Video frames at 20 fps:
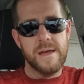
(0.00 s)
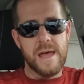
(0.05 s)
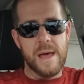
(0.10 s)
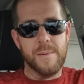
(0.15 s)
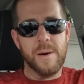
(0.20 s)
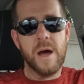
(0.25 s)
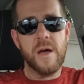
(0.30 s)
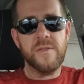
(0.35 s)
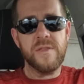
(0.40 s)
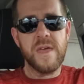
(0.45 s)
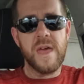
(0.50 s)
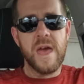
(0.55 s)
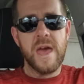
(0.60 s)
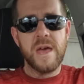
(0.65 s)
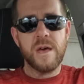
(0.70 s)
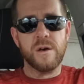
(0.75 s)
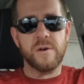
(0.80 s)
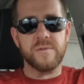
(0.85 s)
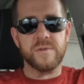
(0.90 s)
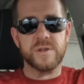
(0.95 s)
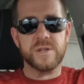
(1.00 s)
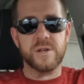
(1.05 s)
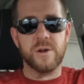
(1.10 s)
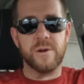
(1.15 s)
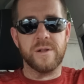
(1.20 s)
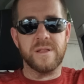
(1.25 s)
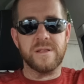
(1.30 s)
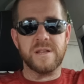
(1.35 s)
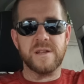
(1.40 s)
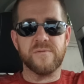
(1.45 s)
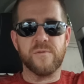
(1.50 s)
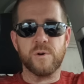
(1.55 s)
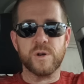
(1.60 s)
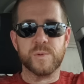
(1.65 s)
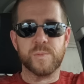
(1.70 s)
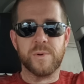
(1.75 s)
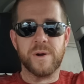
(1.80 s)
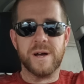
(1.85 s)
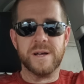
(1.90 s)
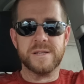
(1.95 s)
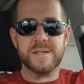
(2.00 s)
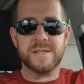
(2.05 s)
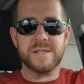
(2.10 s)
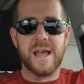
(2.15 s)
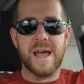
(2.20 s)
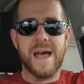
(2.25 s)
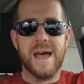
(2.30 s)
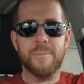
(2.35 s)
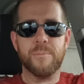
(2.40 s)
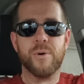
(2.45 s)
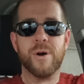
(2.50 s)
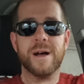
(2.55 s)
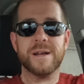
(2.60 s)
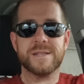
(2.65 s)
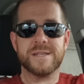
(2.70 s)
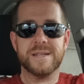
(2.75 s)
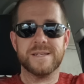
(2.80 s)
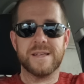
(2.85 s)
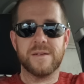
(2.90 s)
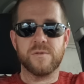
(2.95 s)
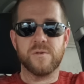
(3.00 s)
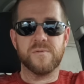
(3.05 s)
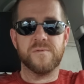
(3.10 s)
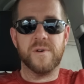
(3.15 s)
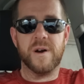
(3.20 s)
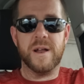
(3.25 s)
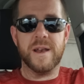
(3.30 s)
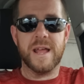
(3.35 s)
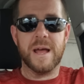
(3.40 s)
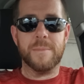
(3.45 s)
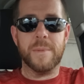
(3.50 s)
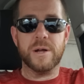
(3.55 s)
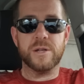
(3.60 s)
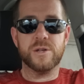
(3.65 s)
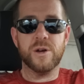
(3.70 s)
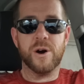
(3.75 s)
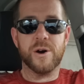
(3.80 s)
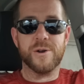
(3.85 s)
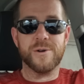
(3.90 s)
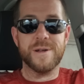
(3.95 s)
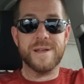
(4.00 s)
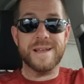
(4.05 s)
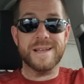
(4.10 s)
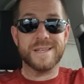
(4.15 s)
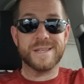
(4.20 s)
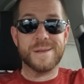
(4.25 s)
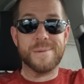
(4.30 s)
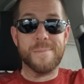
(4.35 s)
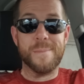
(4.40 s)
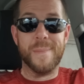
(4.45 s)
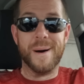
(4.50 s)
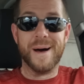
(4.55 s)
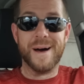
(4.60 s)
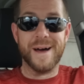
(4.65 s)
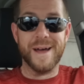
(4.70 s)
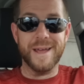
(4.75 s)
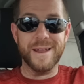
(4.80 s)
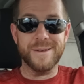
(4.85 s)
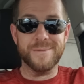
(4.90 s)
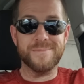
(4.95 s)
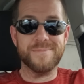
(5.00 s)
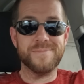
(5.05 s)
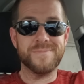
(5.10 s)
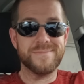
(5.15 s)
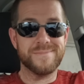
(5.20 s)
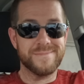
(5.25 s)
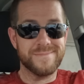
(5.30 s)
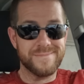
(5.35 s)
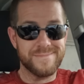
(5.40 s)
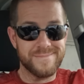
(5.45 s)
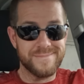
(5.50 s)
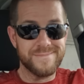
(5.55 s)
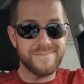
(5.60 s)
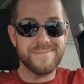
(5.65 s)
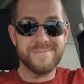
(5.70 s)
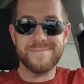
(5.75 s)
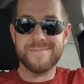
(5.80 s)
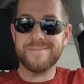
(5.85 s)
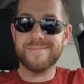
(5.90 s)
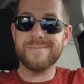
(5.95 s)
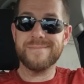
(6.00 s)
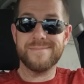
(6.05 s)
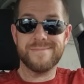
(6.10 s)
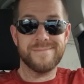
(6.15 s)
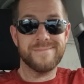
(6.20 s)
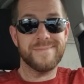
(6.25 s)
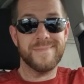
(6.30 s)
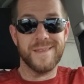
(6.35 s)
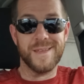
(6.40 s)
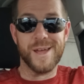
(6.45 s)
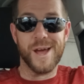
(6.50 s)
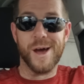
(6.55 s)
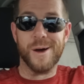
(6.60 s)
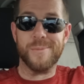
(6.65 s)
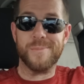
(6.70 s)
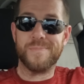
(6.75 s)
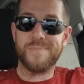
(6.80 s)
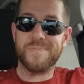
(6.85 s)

Am I the A-hole for starting the divorce process after finding out my daughter isn't mine? Yeah.